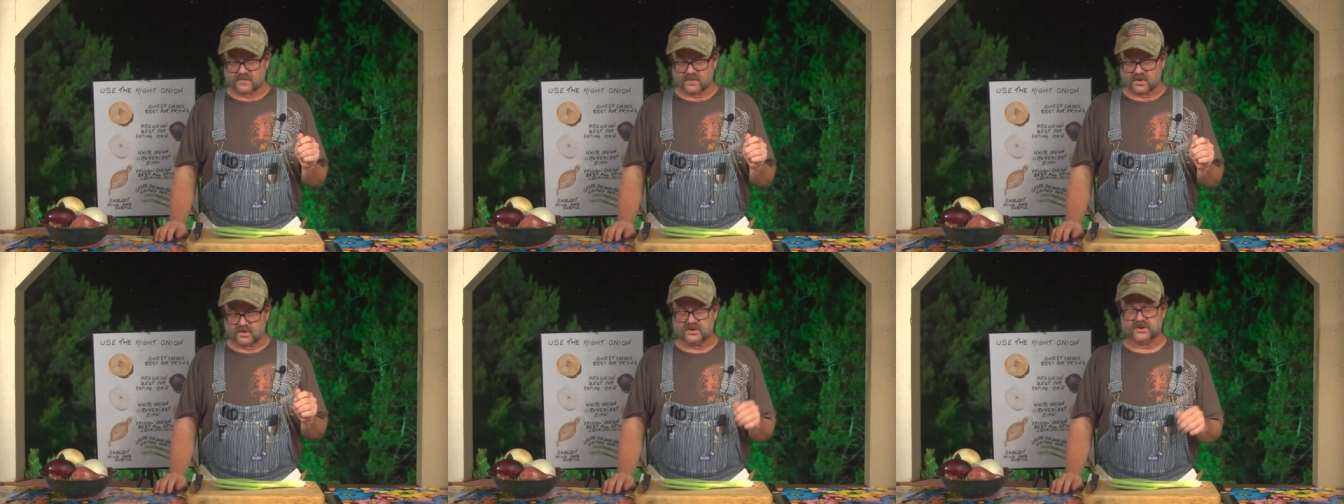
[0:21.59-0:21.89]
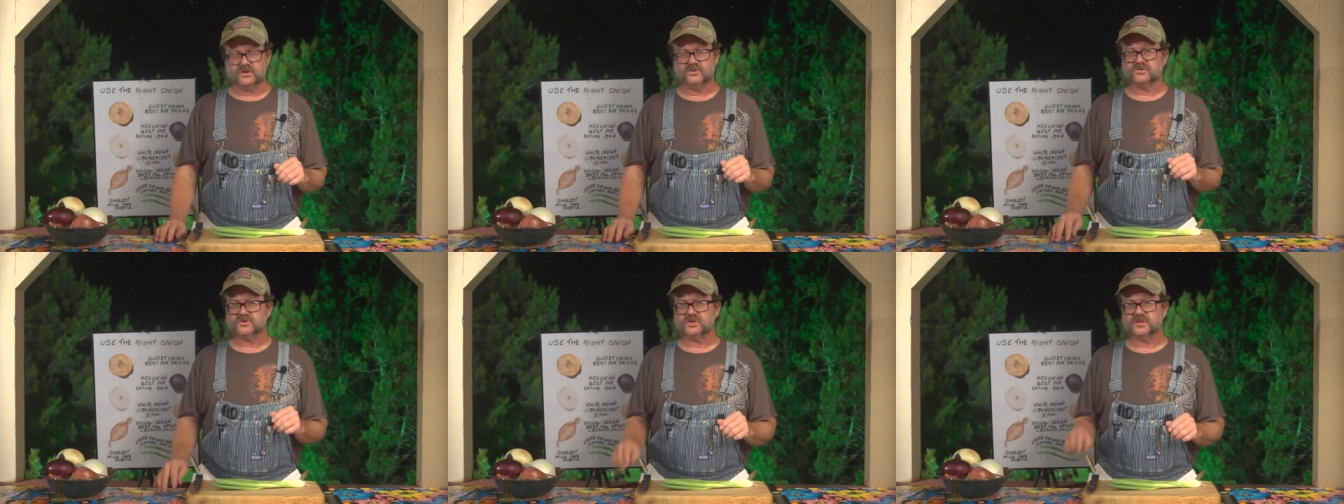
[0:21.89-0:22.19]
are
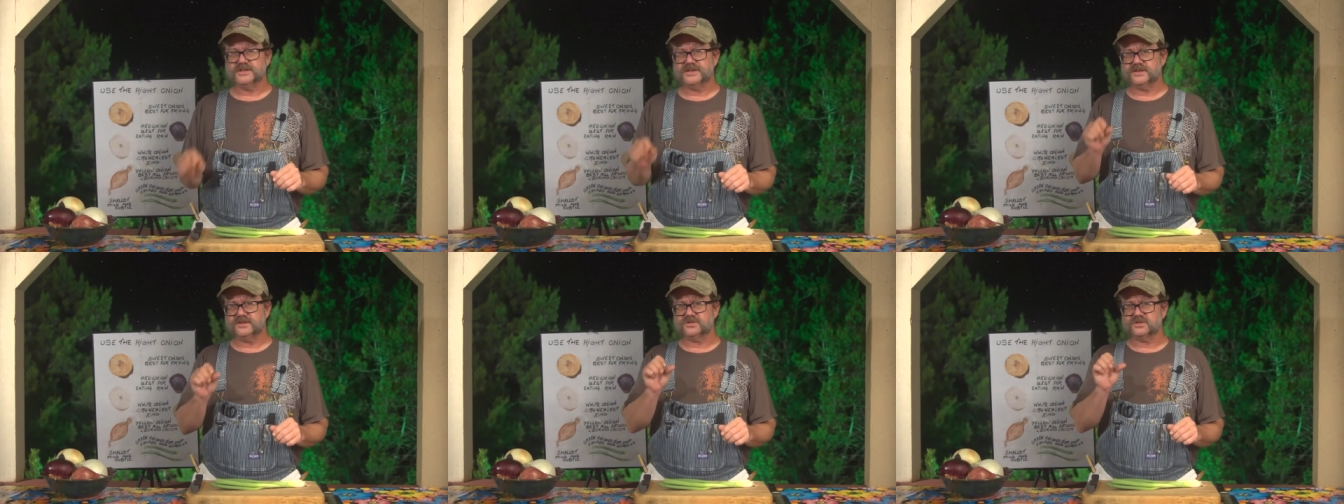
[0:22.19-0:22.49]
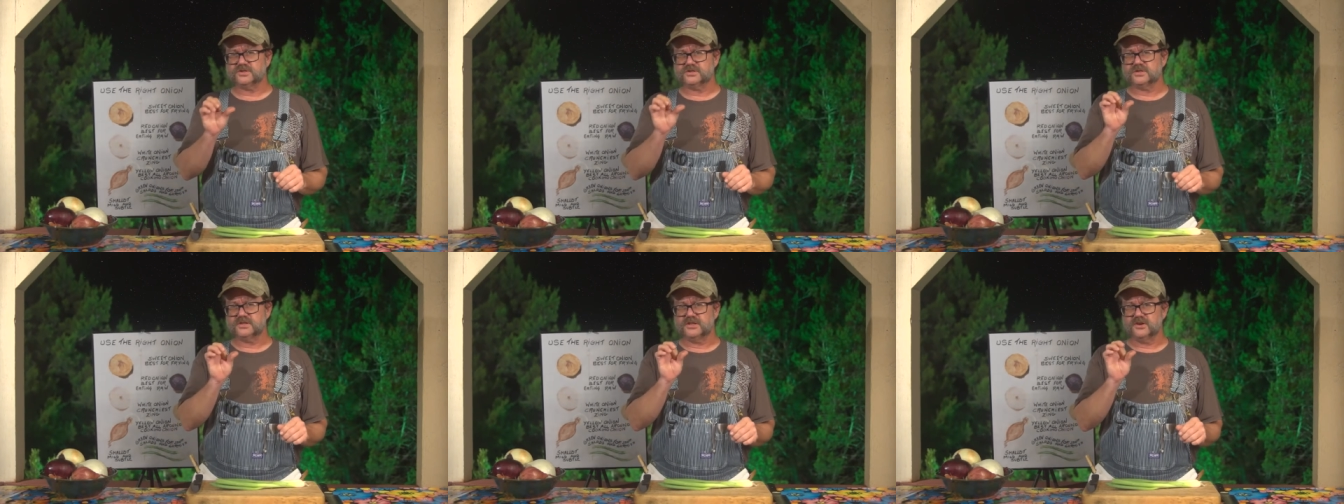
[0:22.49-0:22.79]
usually
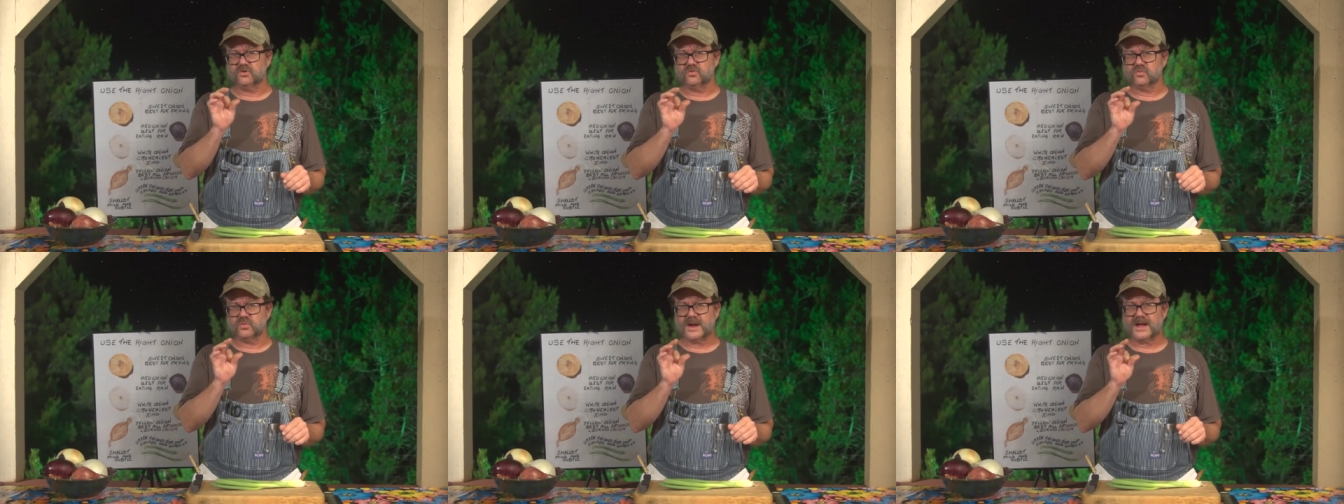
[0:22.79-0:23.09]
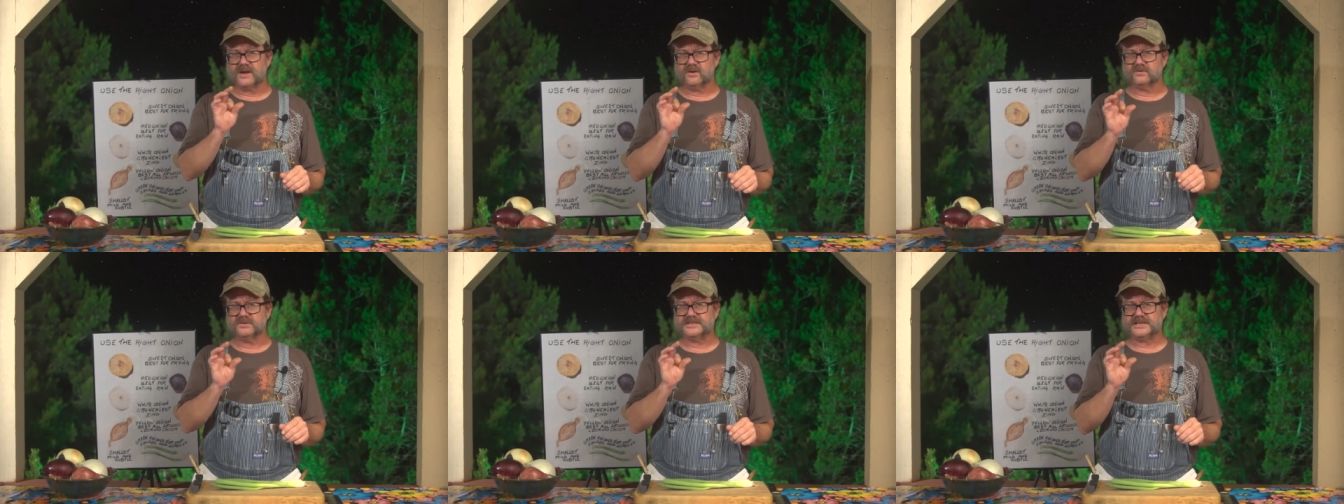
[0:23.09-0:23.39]
just little
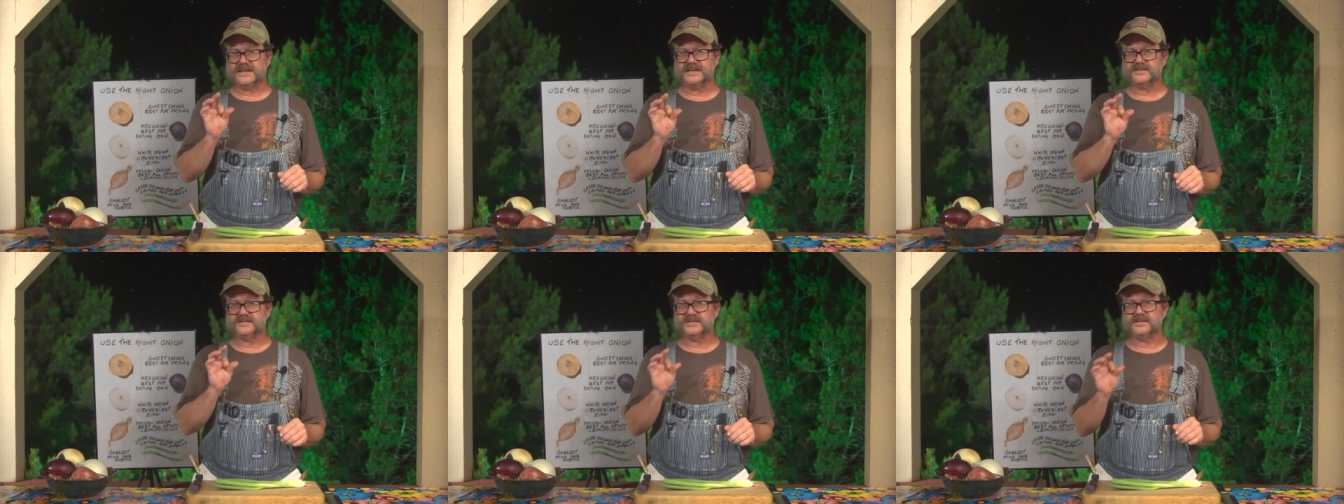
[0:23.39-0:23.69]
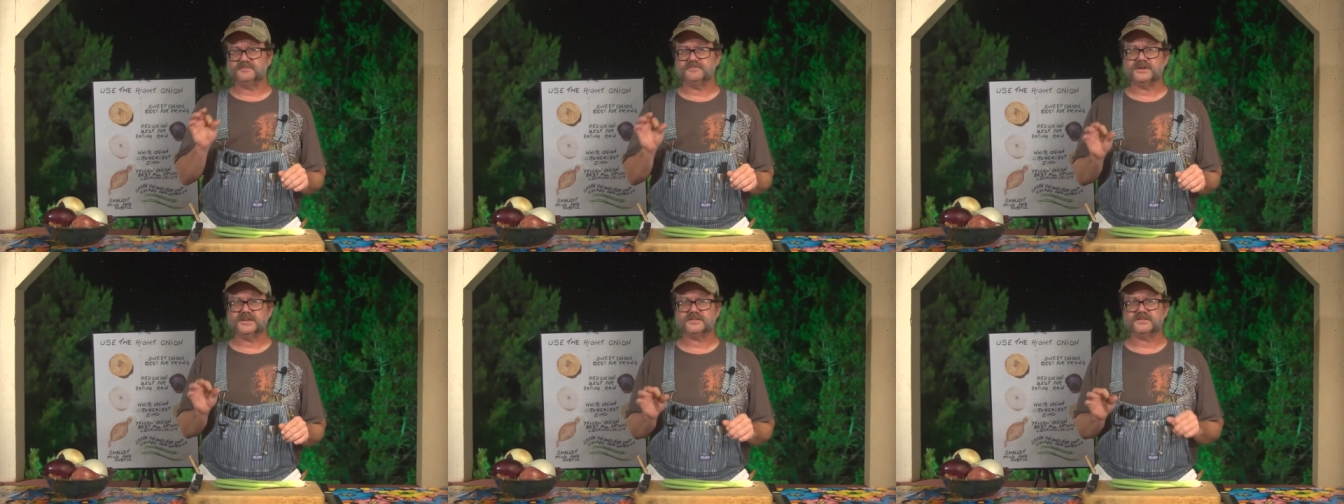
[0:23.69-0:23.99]
round
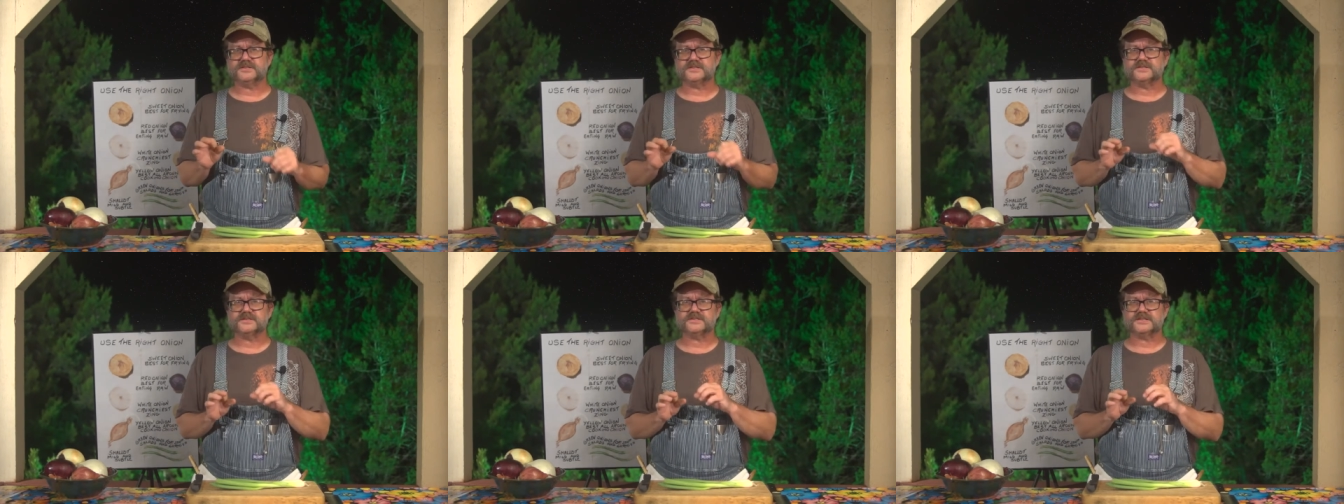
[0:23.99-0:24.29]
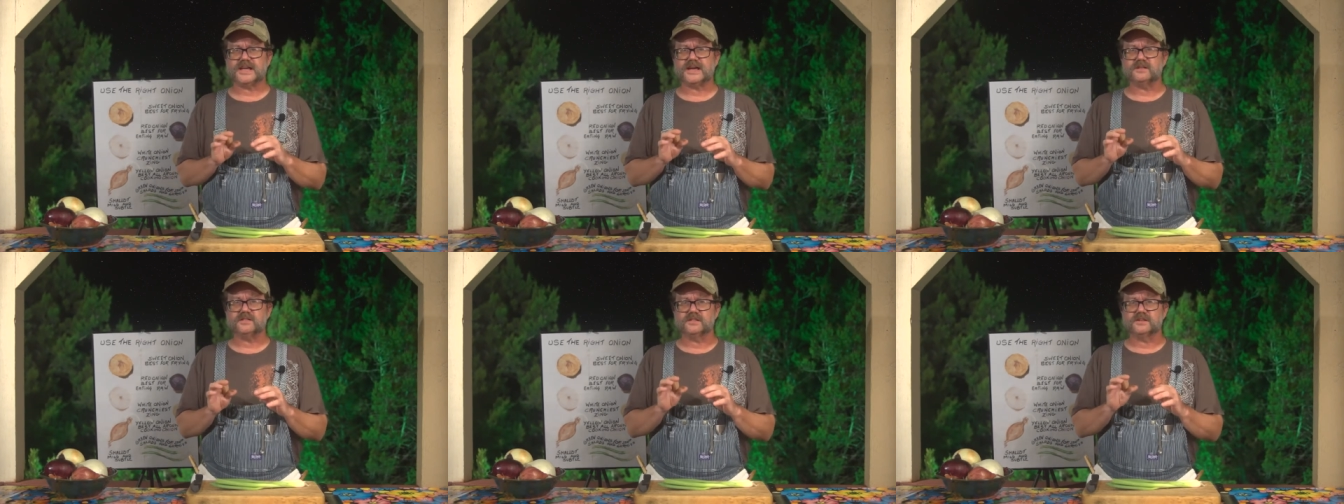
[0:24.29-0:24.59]
tasty bits in
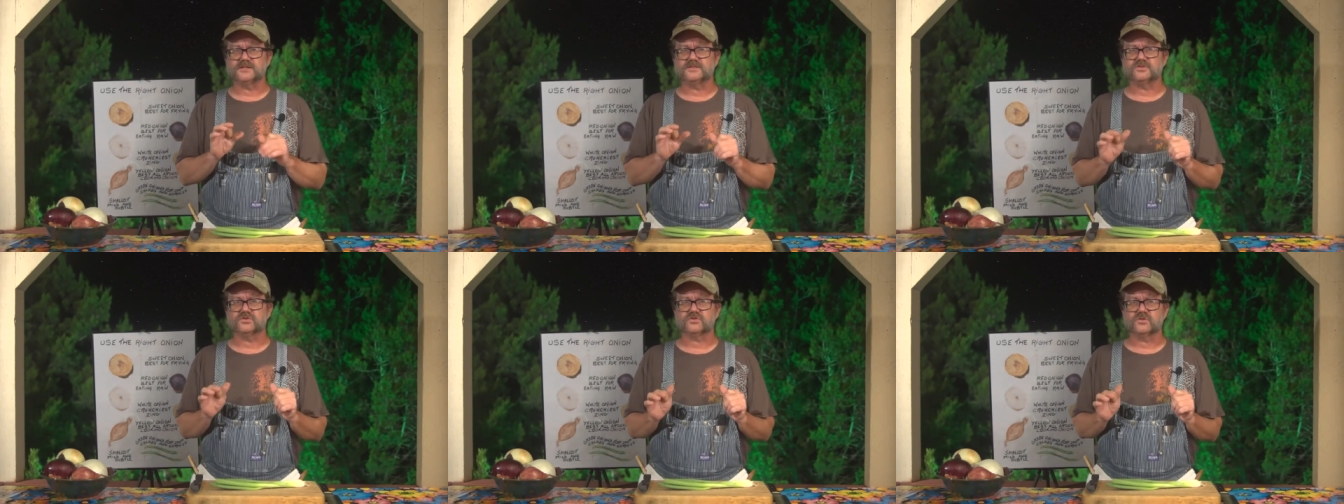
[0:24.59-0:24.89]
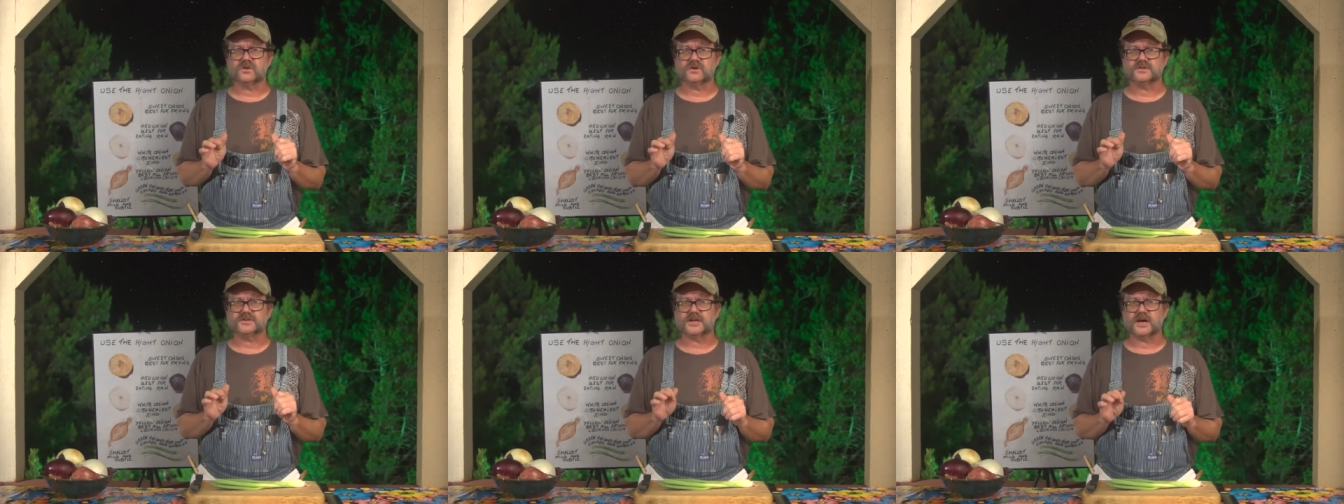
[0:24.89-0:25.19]
salads
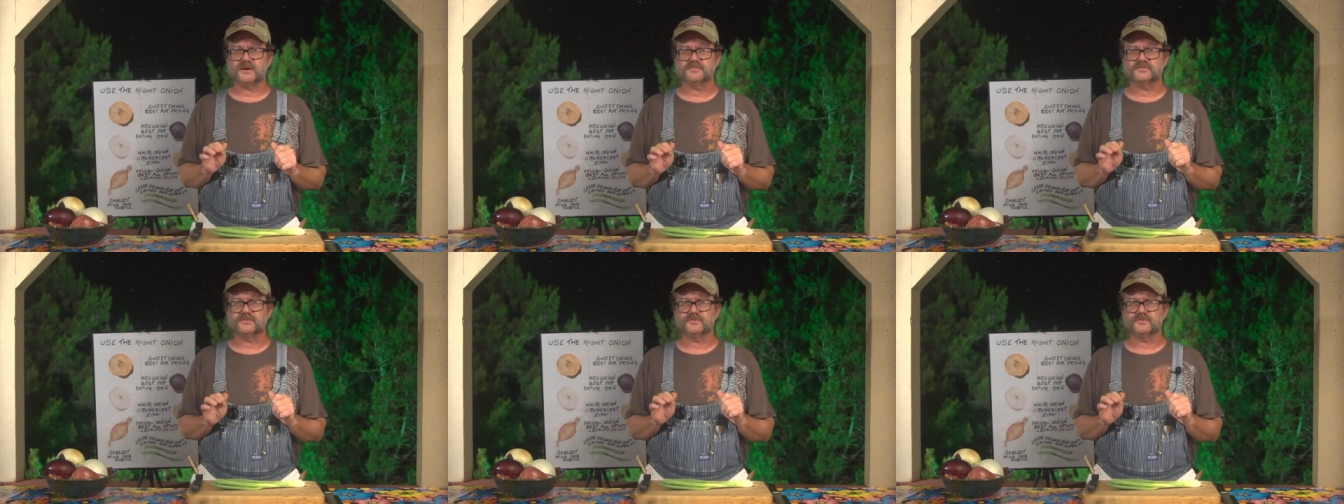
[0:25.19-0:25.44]
or on top